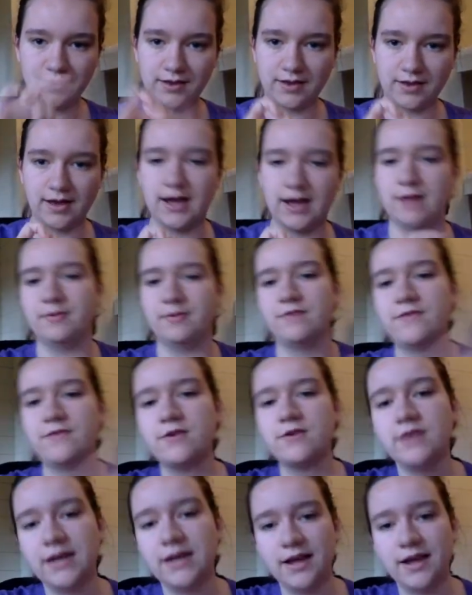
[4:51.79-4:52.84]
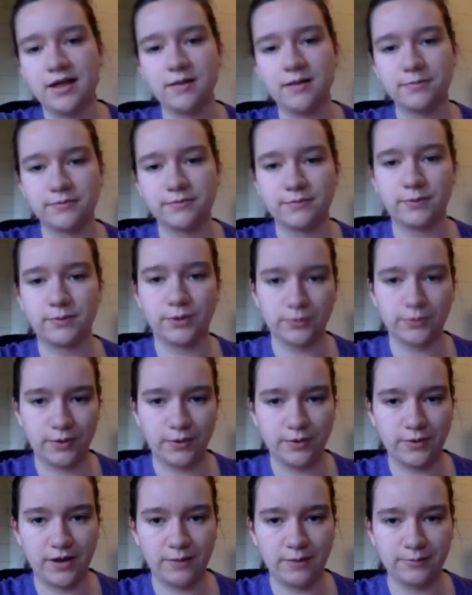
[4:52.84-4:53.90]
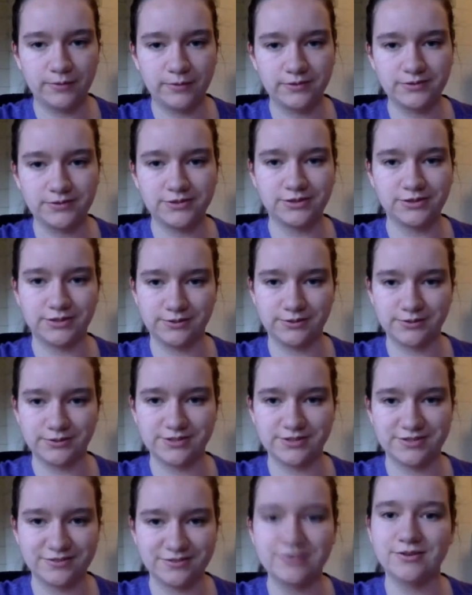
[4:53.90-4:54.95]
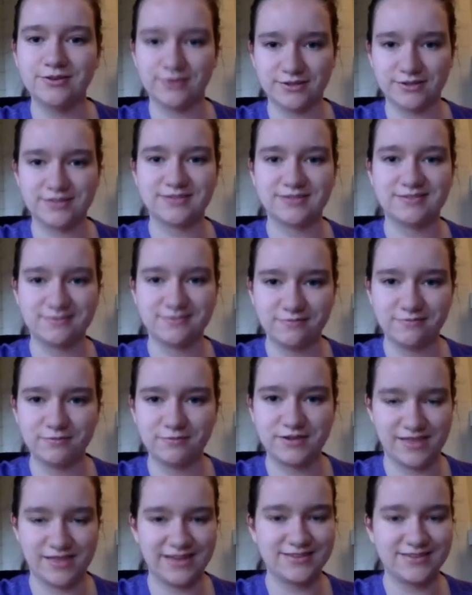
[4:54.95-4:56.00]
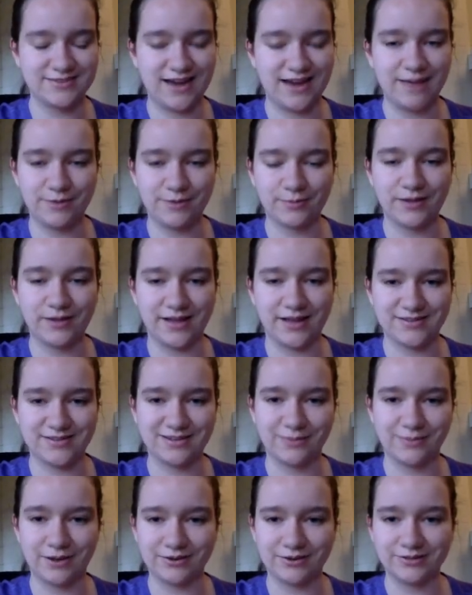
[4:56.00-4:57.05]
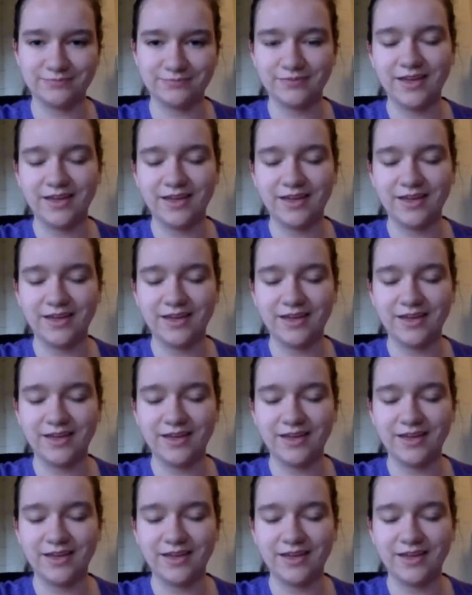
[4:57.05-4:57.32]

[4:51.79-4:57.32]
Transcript: If you need help from a grown-up to do this to stab your plastic bottle,